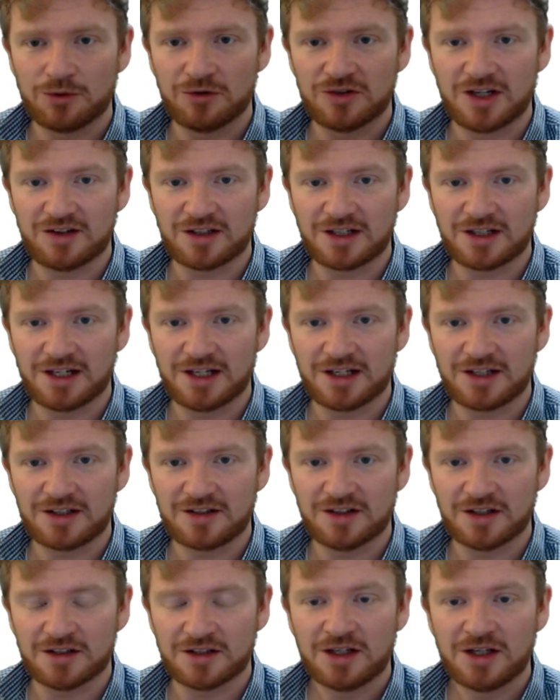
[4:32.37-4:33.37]
click
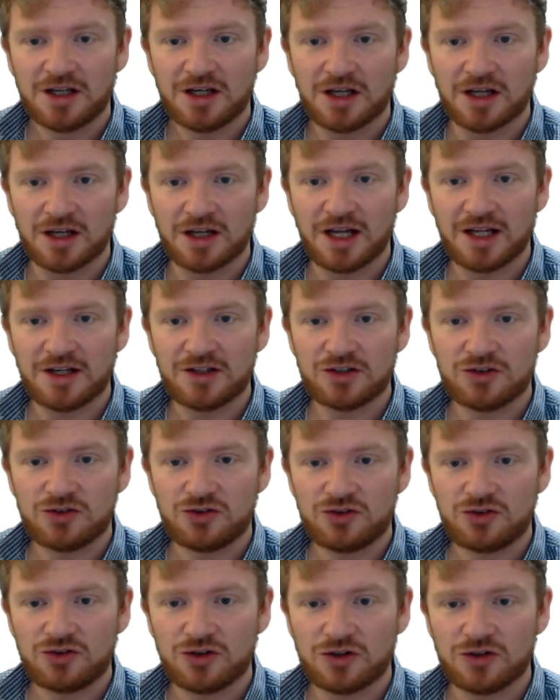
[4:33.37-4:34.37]
done. And it
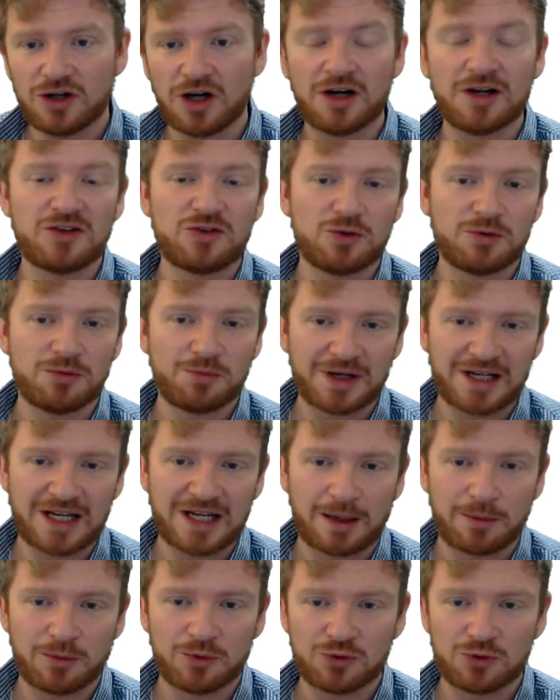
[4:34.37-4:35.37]
should. So my
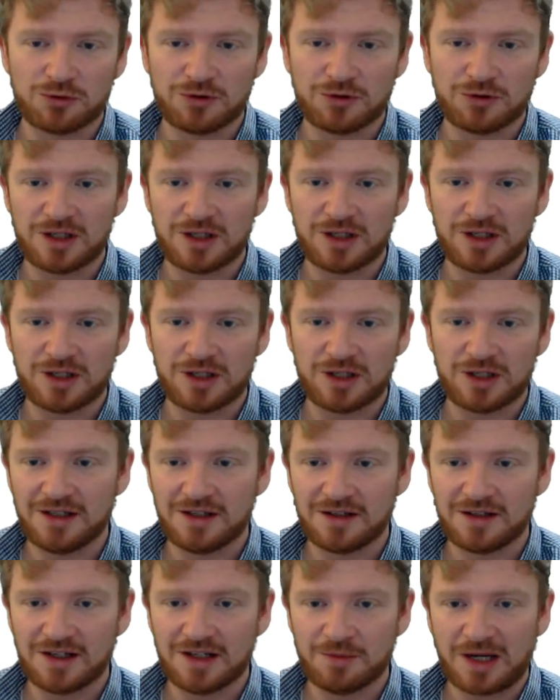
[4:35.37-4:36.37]
camera's already
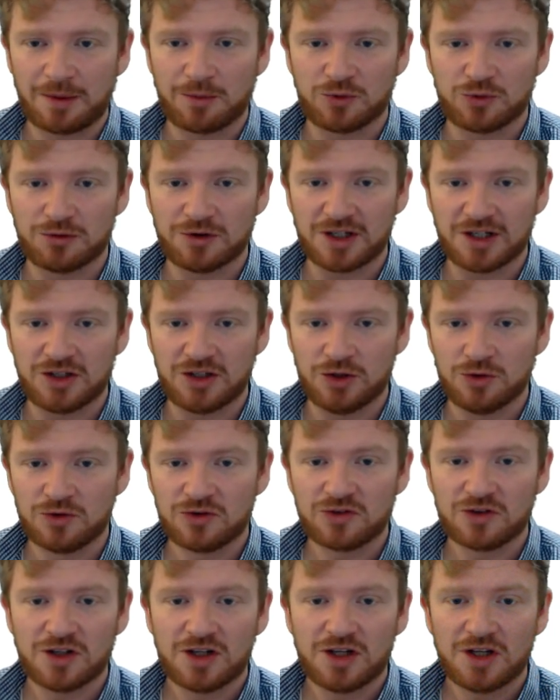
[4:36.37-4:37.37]
in
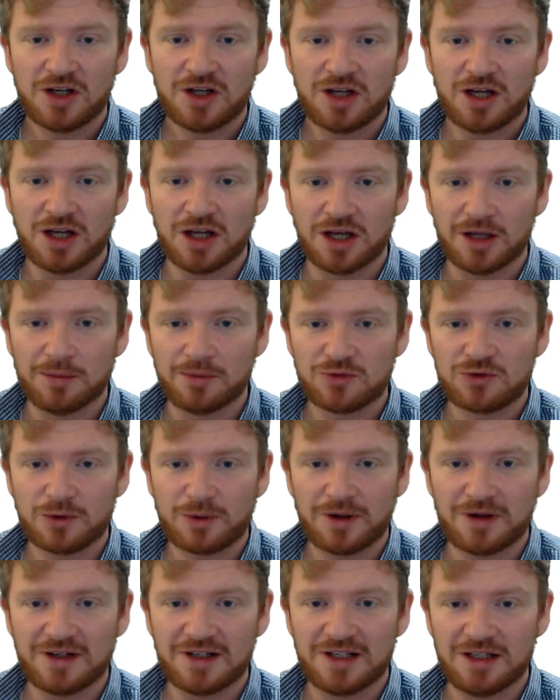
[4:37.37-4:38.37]
use.
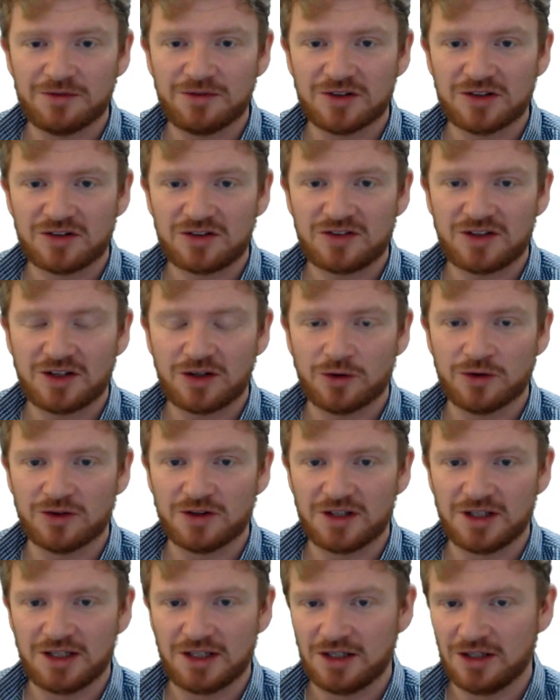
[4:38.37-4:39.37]
So I'll leave it set
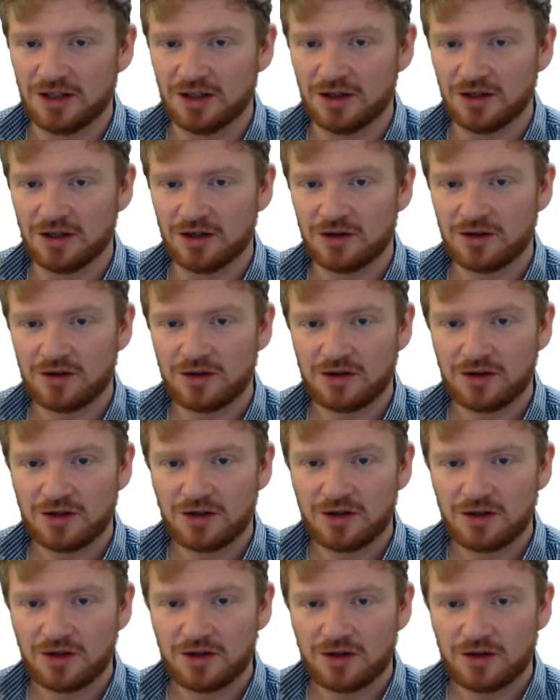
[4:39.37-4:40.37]
on the
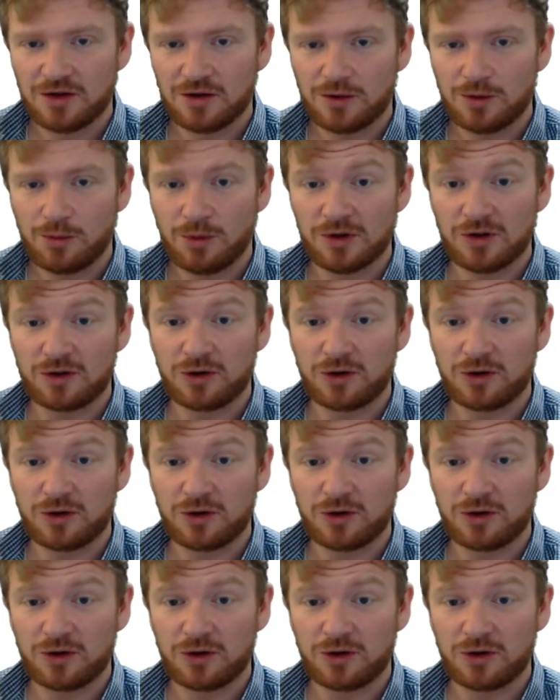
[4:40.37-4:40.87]
one that's